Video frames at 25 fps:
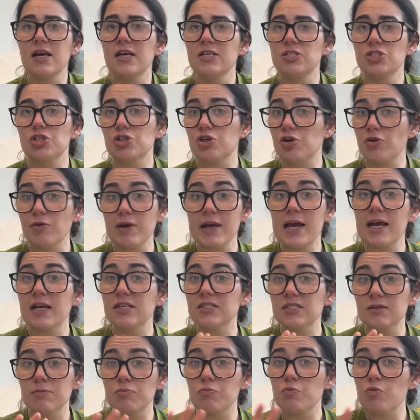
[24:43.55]
to create
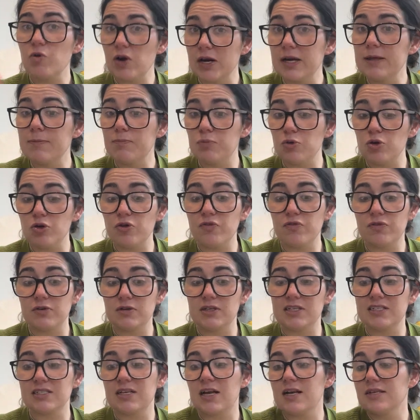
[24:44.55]
some really beautiful
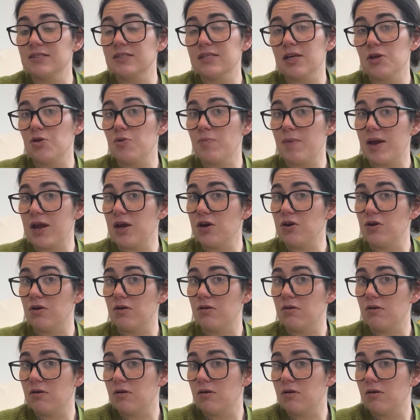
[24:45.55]
designs that you may